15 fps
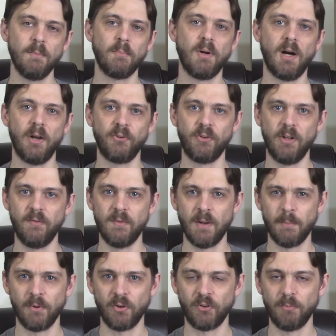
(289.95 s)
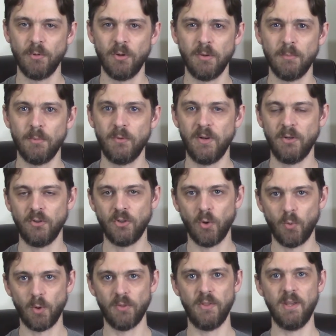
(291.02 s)
positive numbers moving
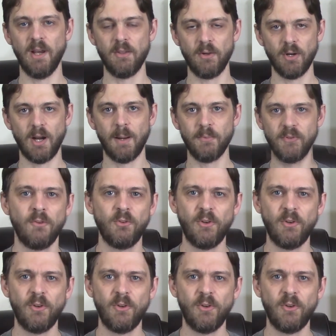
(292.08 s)
toward the other object.